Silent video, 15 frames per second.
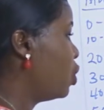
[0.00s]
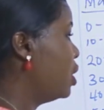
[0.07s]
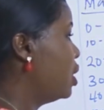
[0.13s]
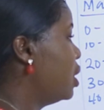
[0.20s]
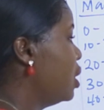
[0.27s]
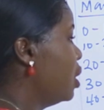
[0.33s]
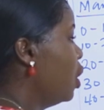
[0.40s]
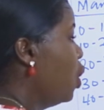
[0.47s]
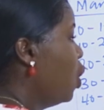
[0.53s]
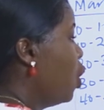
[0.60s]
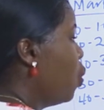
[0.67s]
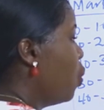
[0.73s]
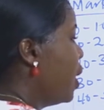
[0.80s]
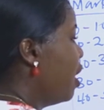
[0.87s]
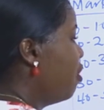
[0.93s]
20,
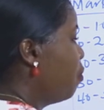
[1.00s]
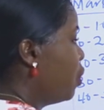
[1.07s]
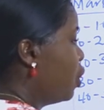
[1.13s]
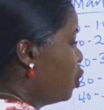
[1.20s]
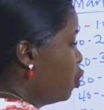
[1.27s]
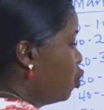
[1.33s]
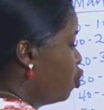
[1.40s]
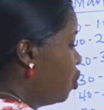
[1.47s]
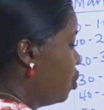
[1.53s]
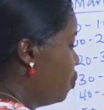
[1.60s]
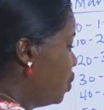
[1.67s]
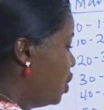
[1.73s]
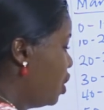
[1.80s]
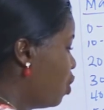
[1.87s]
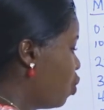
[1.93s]
we have plus
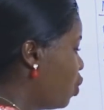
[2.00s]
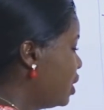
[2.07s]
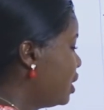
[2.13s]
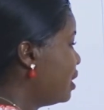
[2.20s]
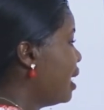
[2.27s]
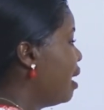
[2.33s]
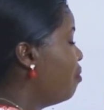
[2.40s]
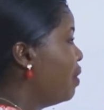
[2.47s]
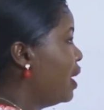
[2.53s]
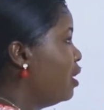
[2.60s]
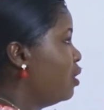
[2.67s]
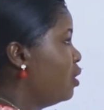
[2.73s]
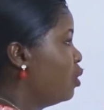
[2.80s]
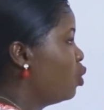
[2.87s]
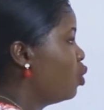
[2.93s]
200. What is our
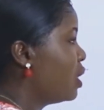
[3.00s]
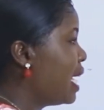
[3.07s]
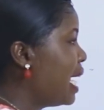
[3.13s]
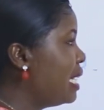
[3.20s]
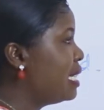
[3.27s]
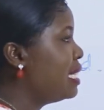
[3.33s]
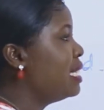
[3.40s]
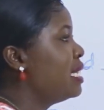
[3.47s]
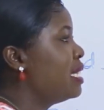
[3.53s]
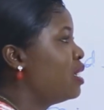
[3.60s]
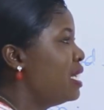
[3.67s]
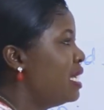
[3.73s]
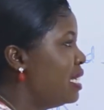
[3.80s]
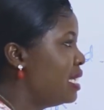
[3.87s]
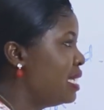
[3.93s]
value? To get
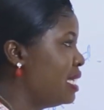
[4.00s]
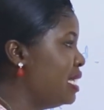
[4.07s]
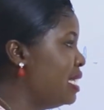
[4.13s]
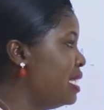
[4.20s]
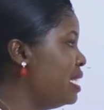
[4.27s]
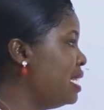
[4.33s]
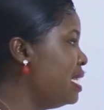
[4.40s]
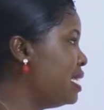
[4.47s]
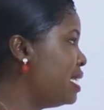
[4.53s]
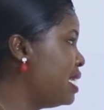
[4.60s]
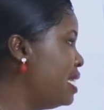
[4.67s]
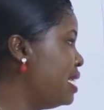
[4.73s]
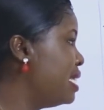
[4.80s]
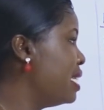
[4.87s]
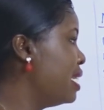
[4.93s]
this is
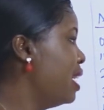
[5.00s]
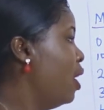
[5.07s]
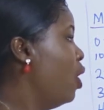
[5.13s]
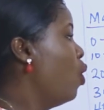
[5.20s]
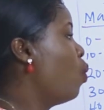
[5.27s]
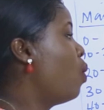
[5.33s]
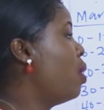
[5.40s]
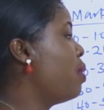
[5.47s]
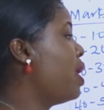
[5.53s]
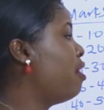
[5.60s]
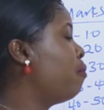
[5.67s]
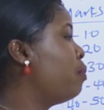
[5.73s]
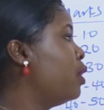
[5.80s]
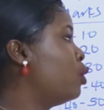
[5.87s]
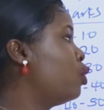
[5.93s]
easy. When we
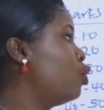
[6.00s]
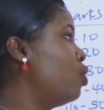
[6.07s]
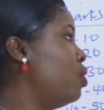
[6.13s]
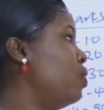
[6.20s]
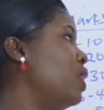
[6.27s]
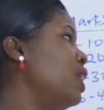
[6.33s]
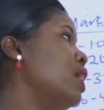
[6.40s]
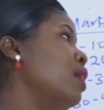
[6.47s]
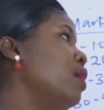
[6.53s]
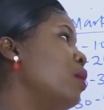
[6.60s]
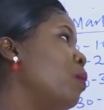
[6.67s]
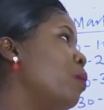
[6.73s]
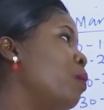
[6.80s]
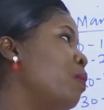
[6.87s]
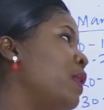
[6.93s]
have plus 200
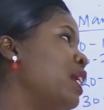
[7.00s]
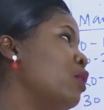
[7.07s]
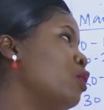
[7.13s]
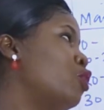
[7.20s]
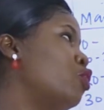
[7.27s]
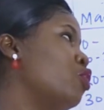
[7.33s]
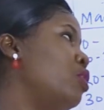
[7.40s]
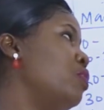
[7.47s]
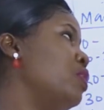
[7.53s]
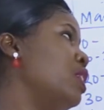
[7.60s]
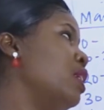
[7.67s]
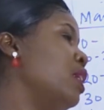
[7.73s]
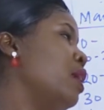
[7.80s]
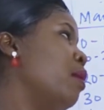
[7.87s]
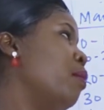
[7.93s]
minus
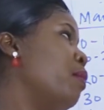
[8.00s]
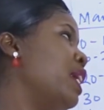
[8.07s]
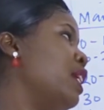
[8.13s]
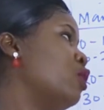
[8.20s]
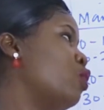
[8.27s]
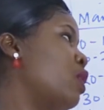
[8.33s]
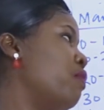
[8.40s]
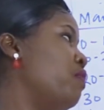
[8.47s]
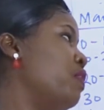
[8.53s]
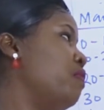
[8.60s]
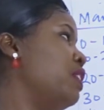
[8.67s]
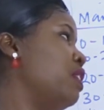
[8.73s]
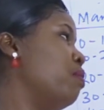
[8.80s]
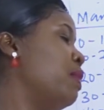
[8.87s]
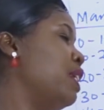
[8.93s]
200 minus
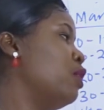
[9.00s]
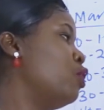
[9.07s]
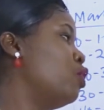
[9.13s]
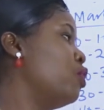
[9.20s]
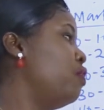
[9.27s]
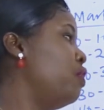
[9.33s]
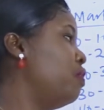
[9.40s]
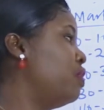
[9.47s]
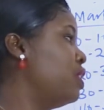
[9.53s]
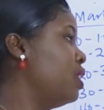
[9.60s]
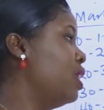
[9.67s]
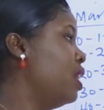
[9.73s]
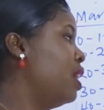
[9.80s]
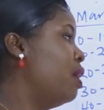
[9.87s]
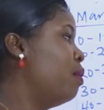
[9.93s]
150 minus
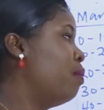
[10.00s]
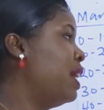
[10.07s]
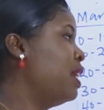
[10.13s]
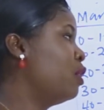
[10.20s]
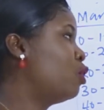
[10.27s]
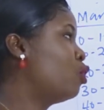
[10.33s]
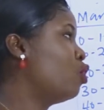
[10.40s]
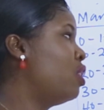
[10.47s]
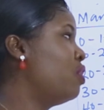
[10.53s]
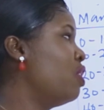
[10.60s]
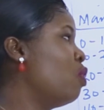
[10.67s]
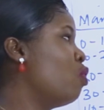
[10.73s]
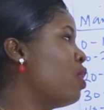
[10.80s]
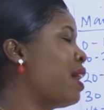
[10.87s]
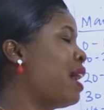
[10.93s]
250, minus
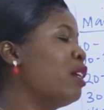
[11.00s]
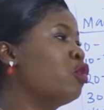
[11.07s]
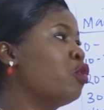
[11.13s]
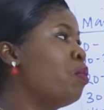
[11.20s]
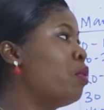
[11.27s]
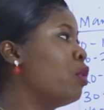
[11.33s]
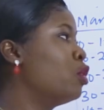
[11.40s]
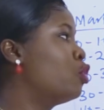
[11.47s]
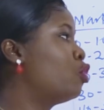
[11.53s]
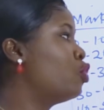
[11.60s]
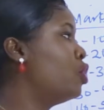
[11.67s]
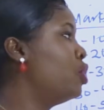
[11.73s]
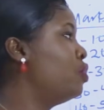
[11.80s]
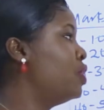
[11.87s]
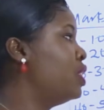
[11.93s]
200 will cancel plus
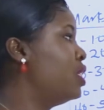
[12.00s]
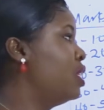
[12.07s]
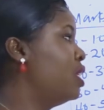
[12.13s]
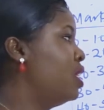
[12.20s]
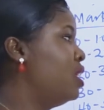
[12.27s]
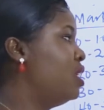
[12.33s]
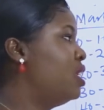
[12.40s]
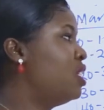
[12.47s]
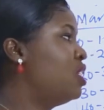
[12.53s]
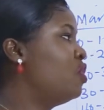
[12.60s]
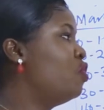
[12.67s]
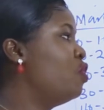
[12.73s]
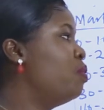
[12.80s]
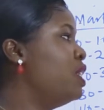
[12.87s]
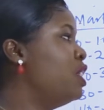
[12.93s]
200. This
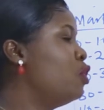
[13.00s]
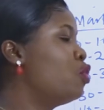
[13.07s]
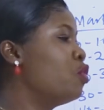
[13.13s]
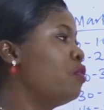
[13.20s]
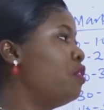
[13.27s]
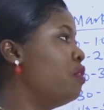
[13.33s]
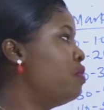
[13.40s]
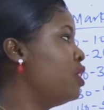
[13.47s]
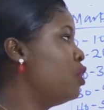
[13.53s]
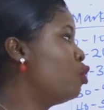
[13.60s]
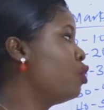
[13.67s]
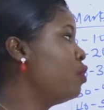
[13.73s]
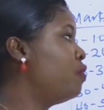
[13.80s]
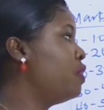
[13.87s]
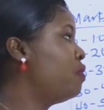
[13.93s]
is remaining 250.
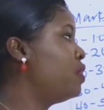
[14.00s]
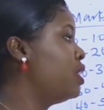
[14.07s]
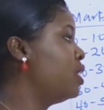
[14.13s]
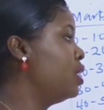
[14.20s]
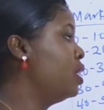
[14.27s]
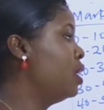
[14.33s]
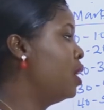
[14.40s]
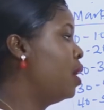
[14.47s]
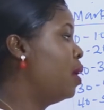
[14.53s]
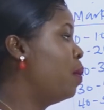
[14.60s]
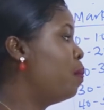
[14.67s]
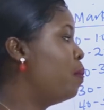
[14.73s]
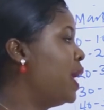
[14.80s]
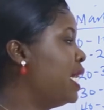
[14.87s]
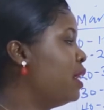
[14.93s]
250
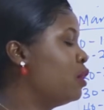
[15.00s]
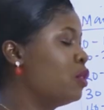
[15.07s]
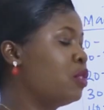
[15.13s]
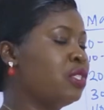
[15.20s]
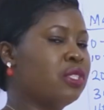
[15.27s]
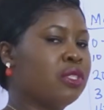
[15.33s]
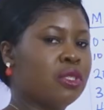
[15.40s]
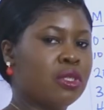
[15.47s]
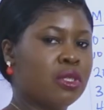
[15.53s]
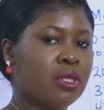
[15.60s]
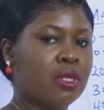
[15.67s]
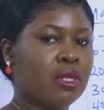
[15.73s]
minus